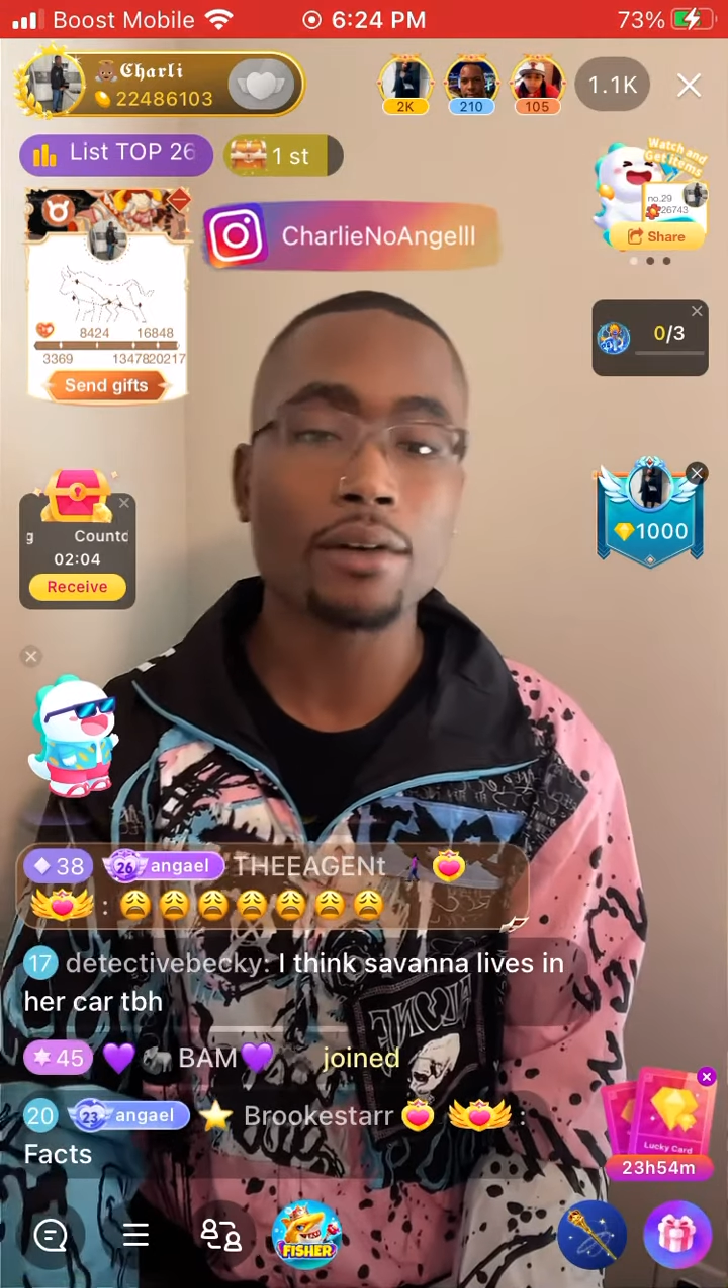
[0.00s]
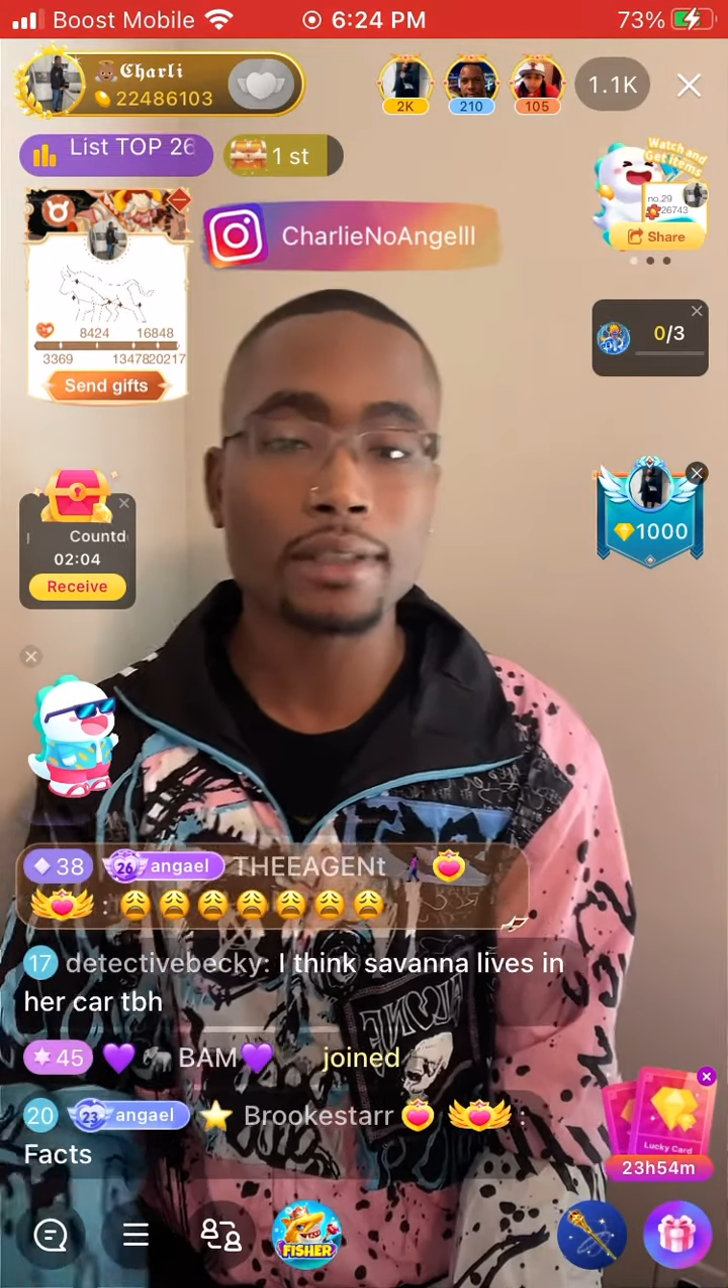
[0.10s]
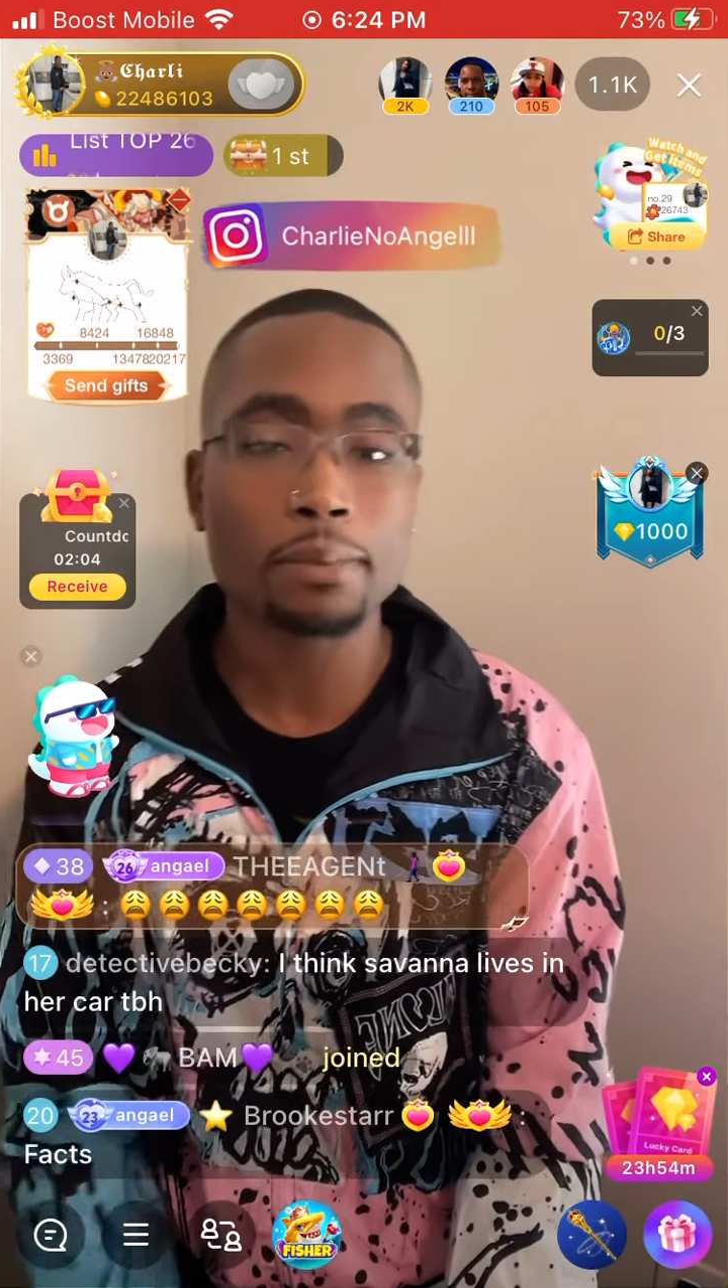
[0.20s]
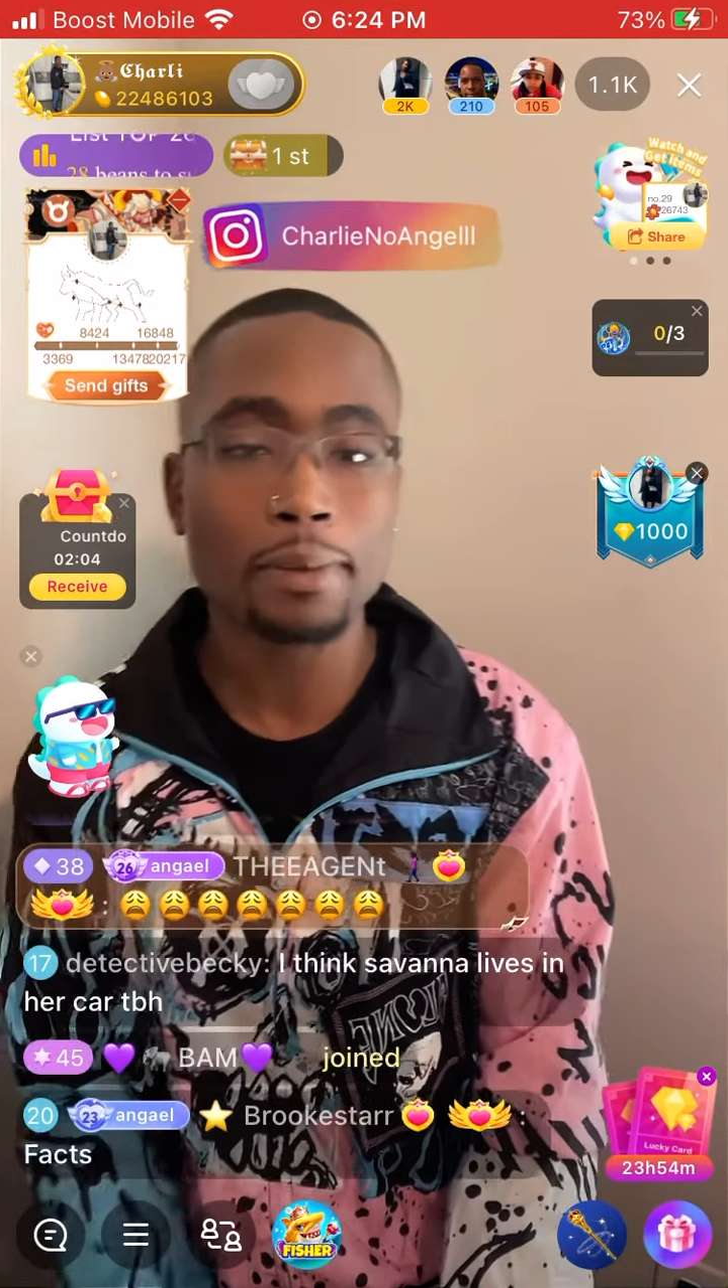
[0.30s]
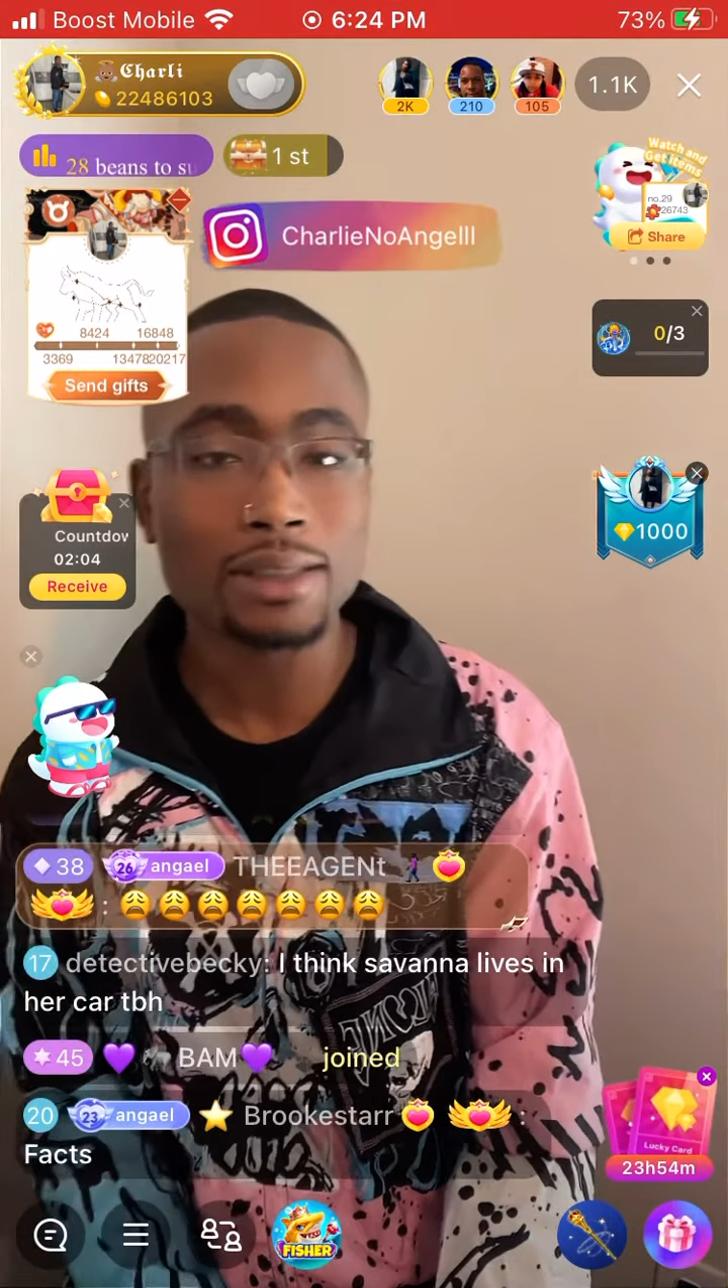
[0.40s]

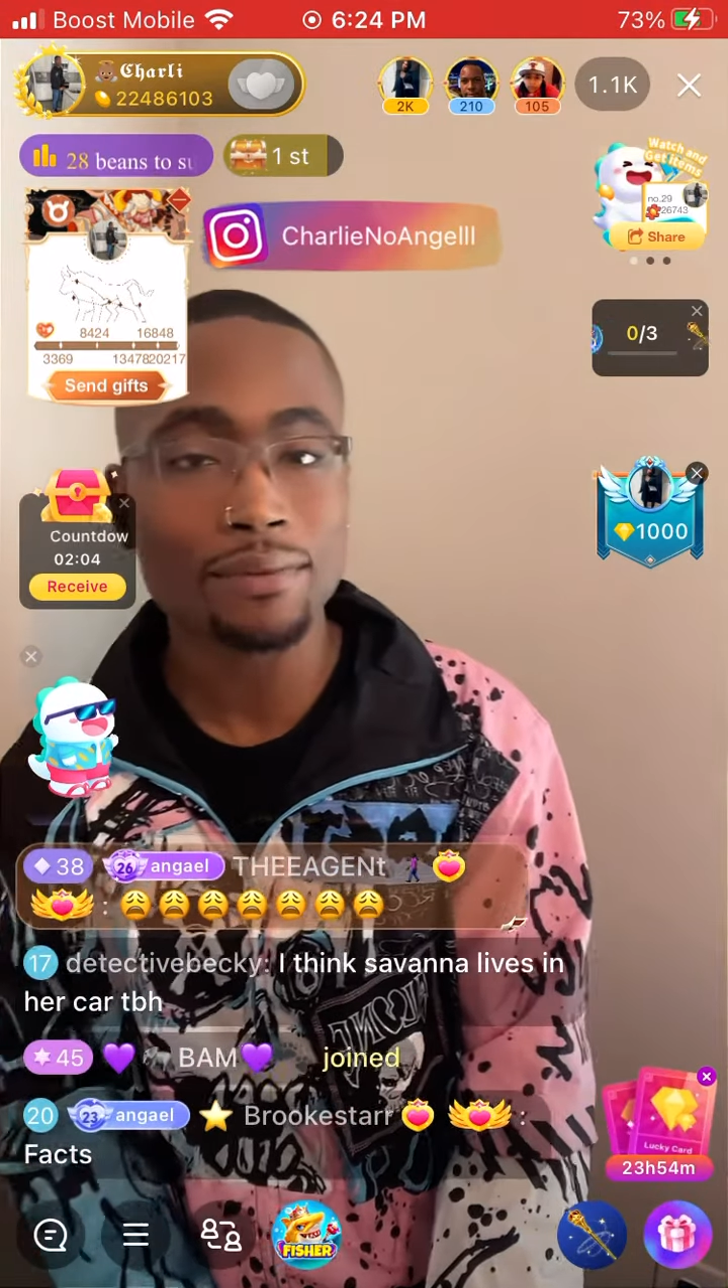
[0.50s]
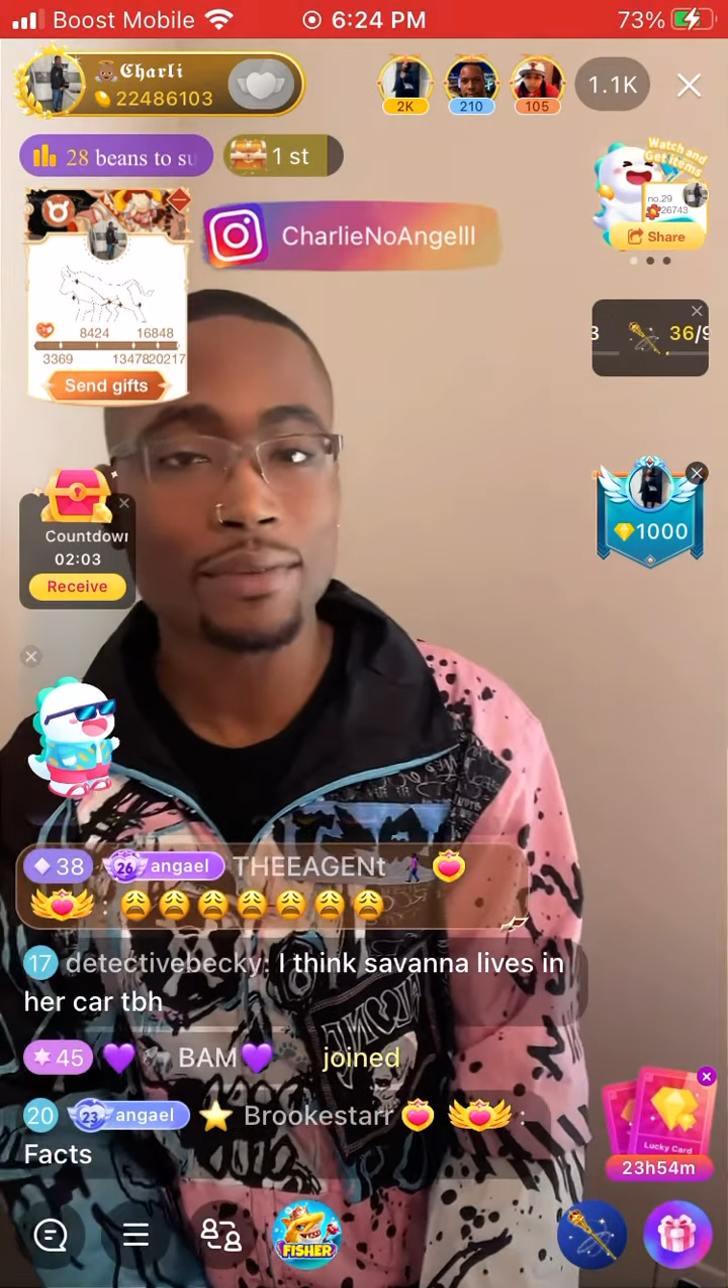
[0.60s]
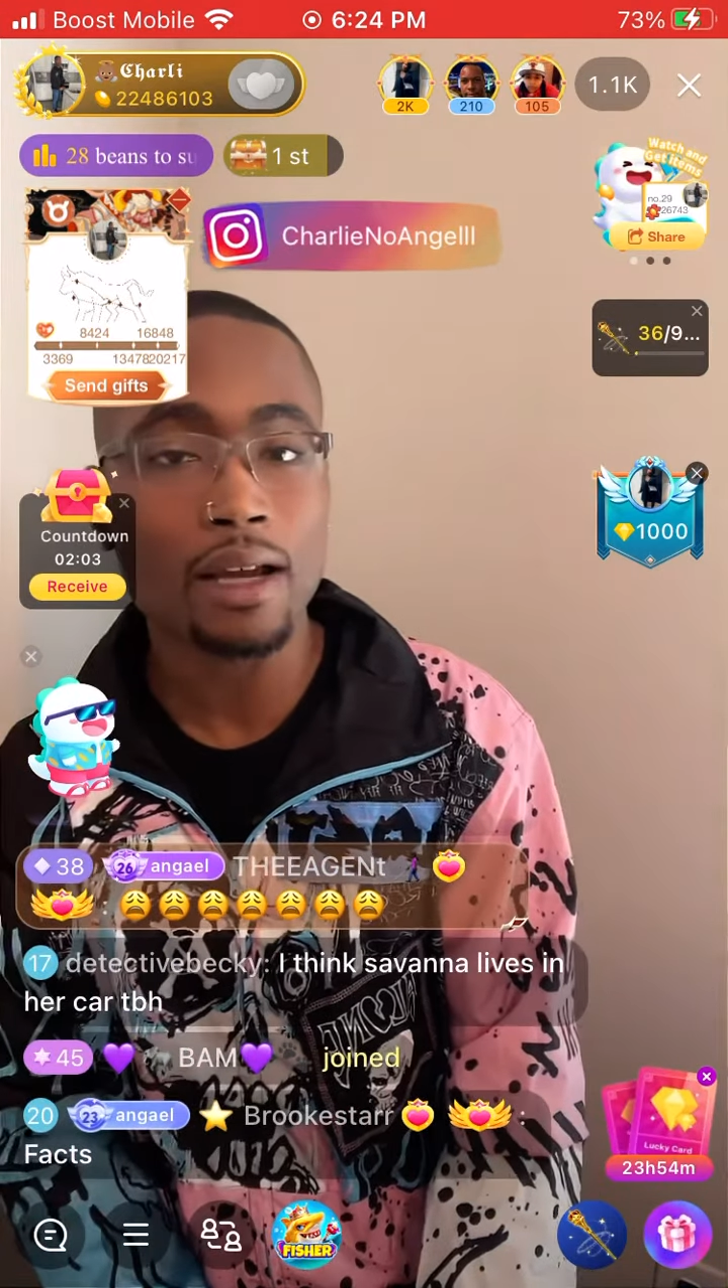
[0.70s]
expensive for